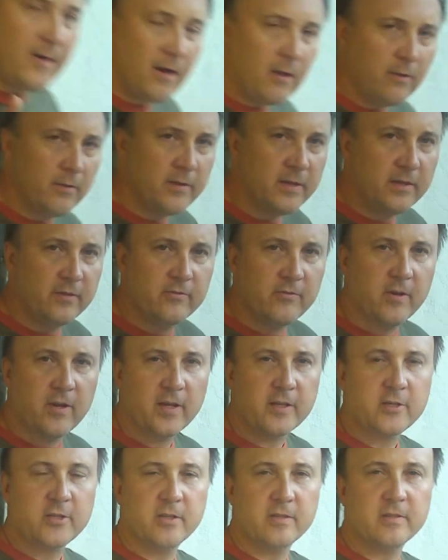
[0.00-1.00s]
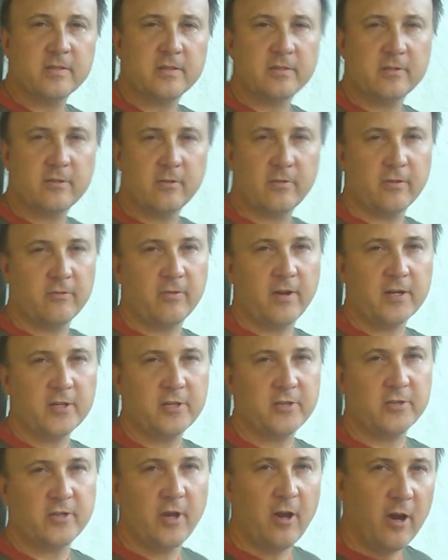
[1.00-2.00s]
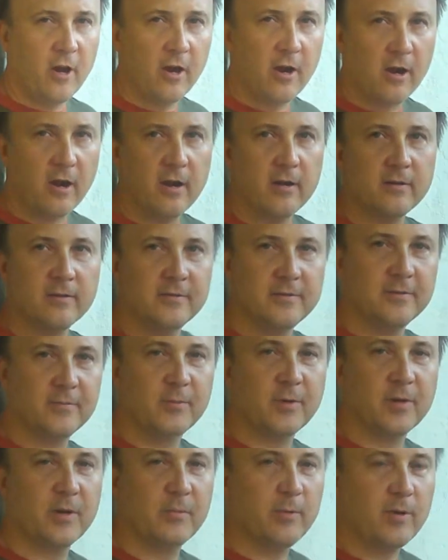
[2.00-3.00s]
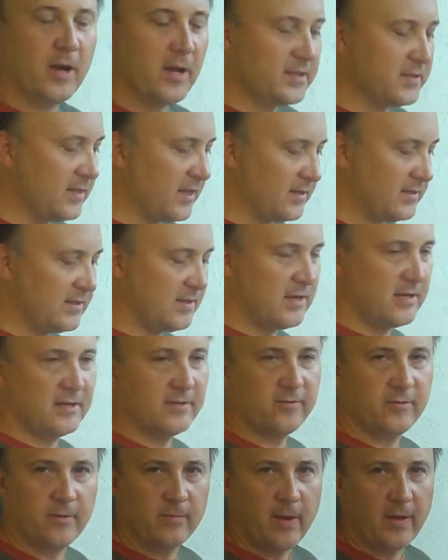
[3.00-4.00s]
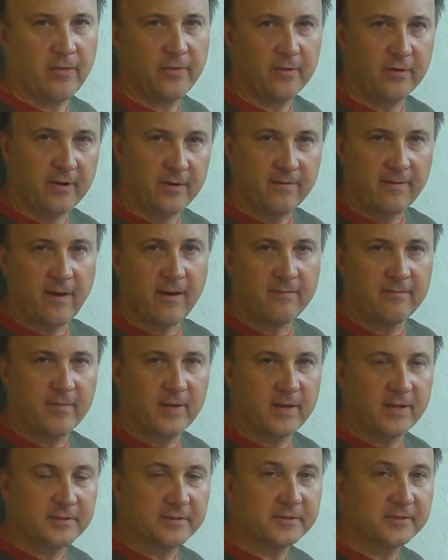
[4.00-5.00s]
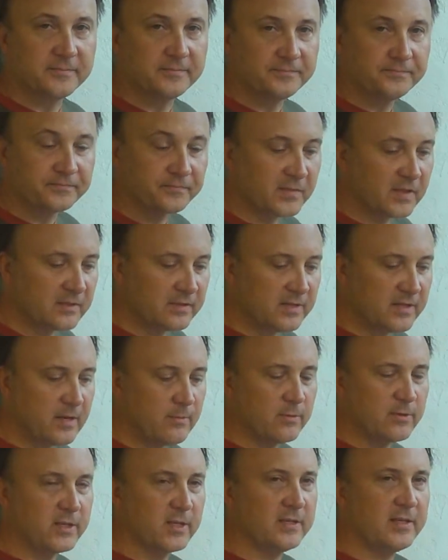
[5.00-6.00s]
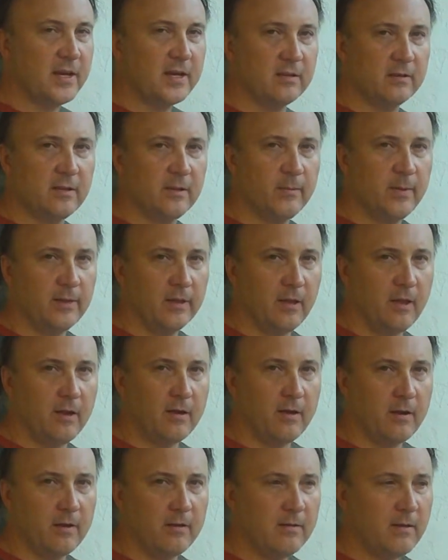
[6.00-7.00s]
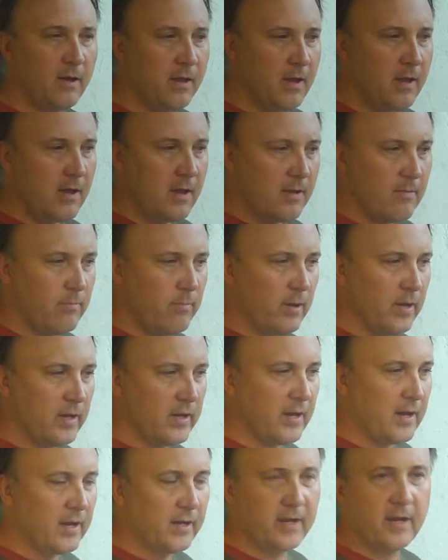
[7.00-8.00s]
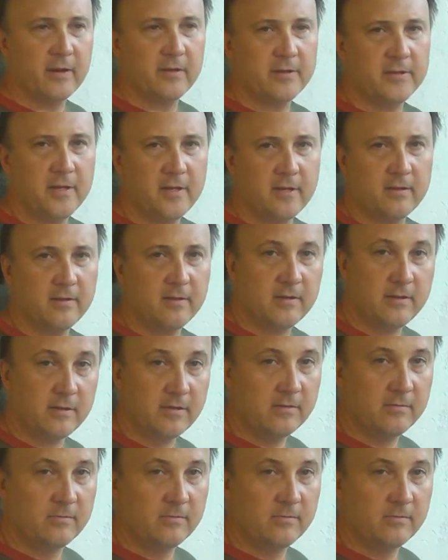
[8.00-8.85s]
follow the directions. So the directions are, we're going to process these for about 35 minutes. The steamer's going to take a little bit longer, but I'll guarantee you,